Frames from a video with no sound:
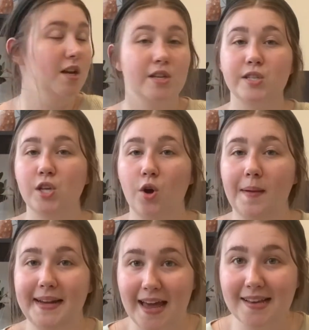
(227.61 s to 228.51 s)
So
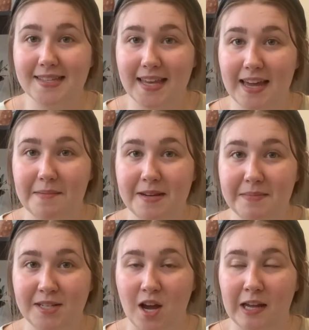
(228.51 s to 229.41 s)
my next thing I'm going to
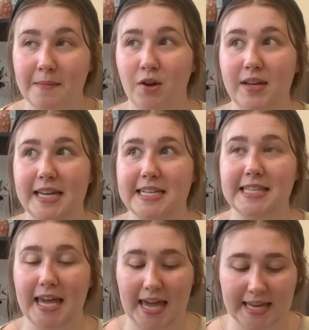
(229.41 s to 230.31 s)
be talking about is
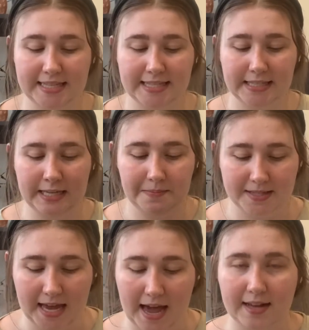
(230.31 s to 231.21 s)
a sleep
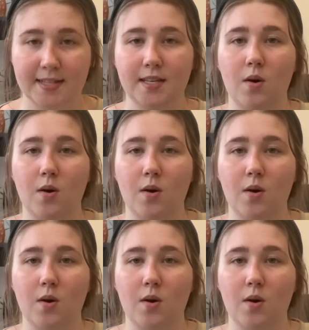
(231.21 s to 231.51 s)
sack. So